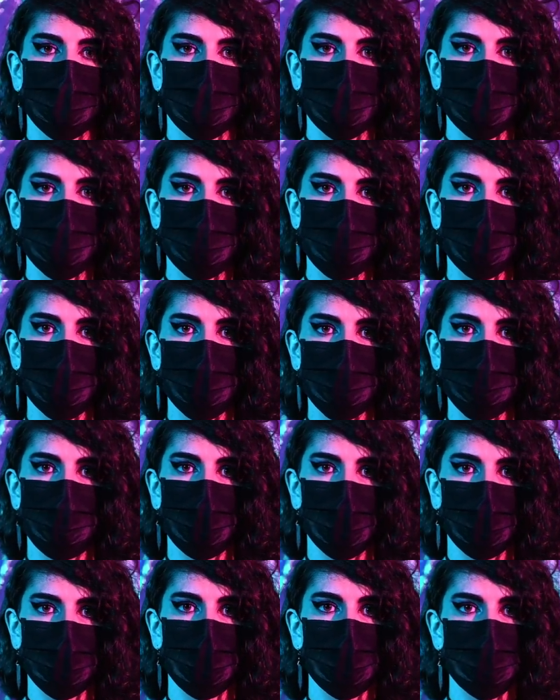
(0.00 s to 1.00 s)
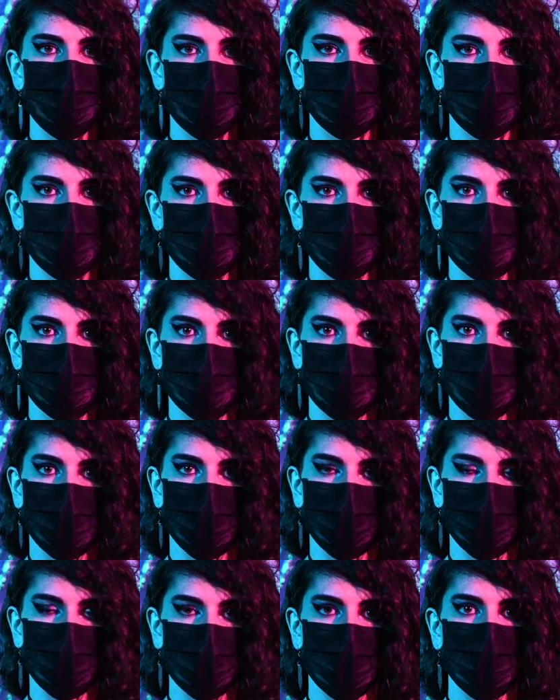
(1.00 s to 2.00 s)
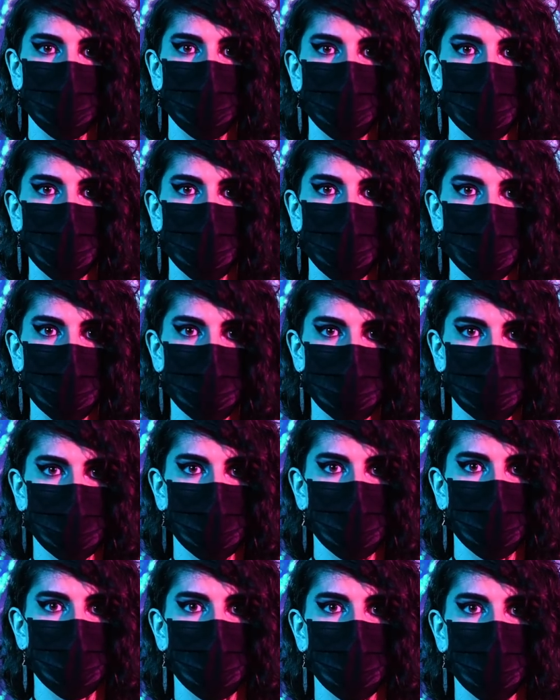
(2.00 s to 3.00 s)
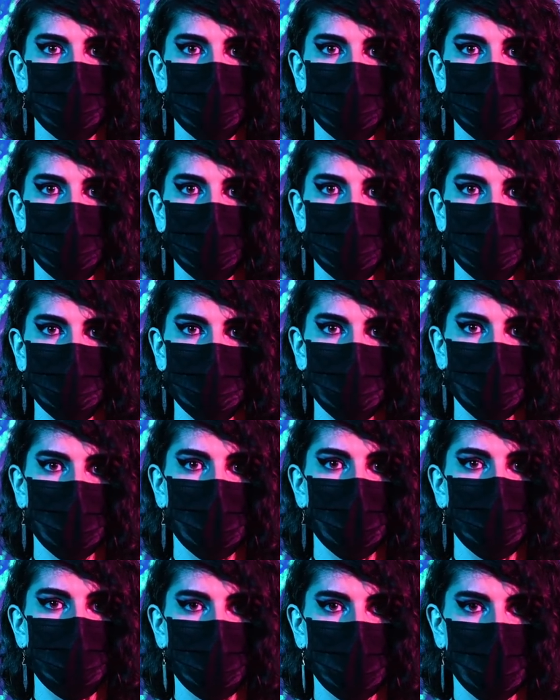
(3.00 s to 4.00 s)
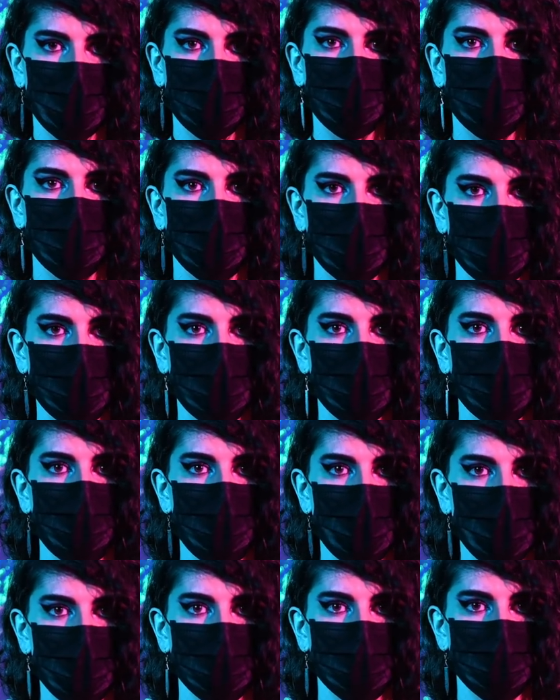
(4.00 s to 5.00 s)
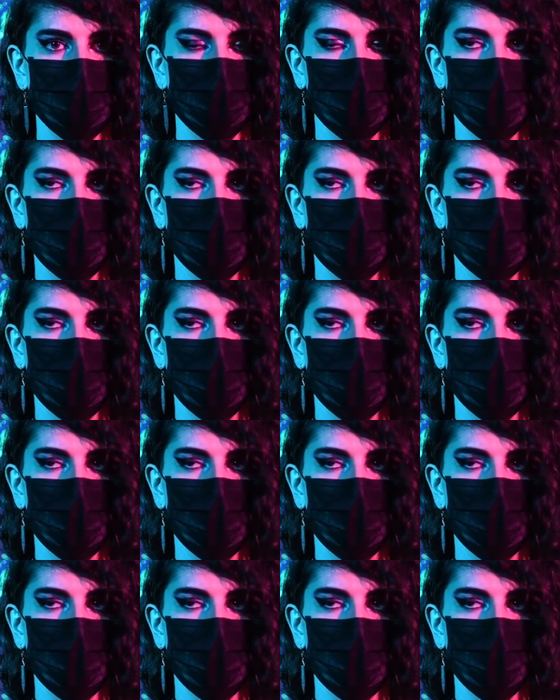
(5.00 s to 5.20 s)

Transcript: As far as belt mounted holsters go, you want to make sure that you are using a proper carry belt.